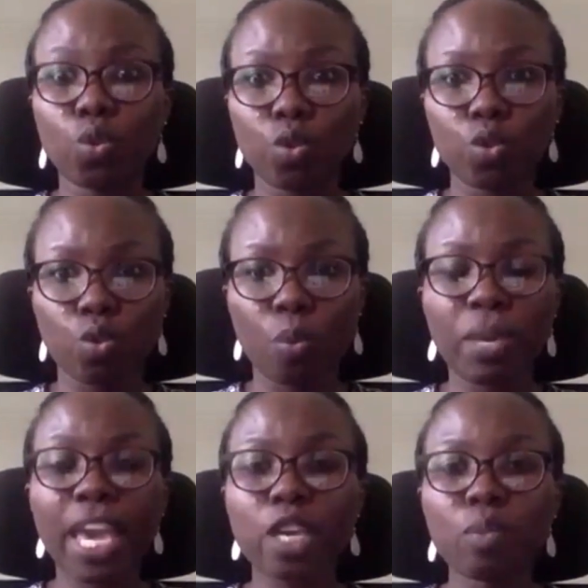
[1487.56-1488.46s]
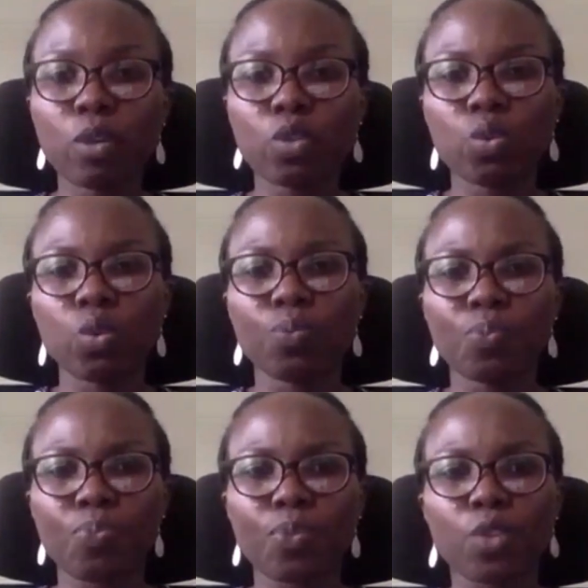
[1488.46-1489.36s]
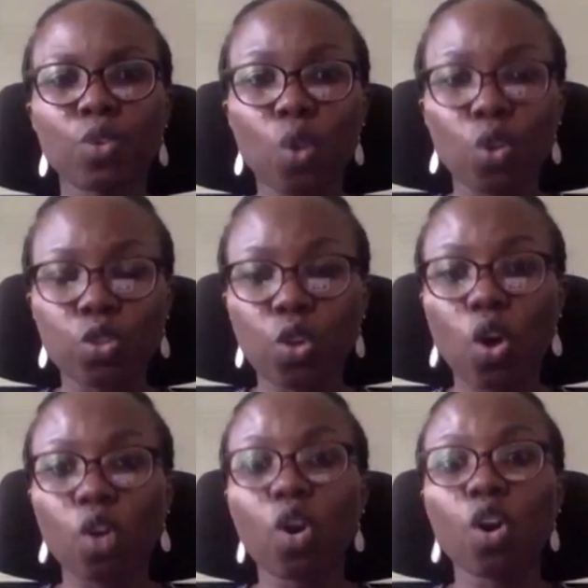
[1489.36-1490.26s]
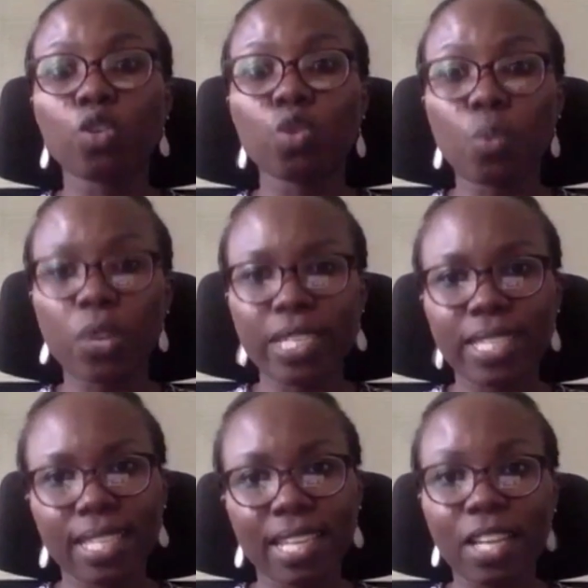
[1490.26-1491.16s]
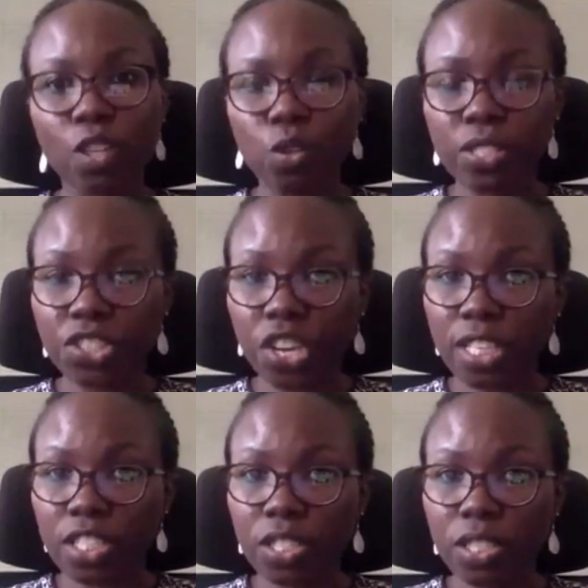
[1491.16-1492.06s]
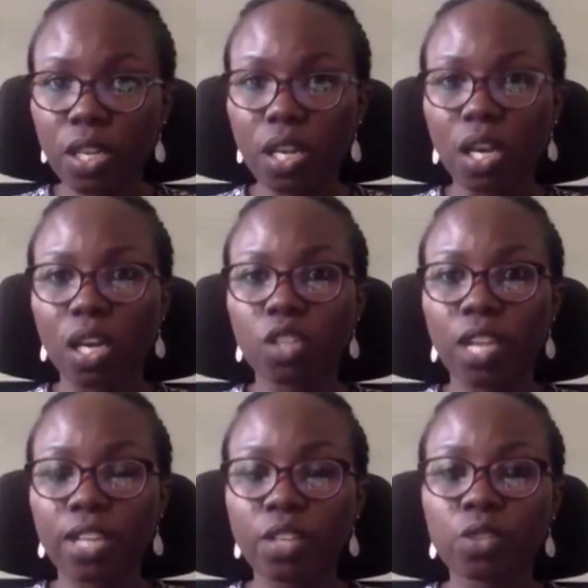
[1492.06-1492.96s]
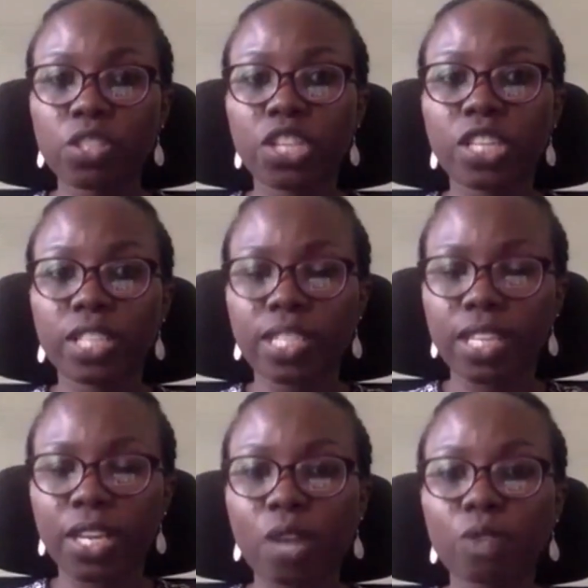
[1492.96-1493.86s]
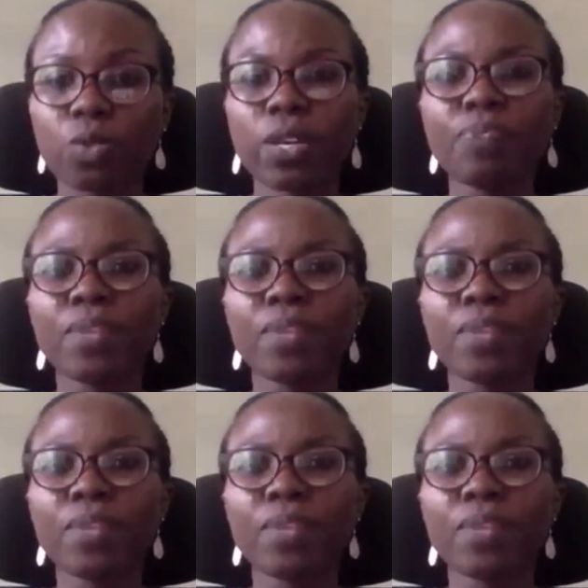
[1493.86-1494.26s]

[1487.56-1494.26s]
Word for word: to be able to control or to monitor the land use change, in the country,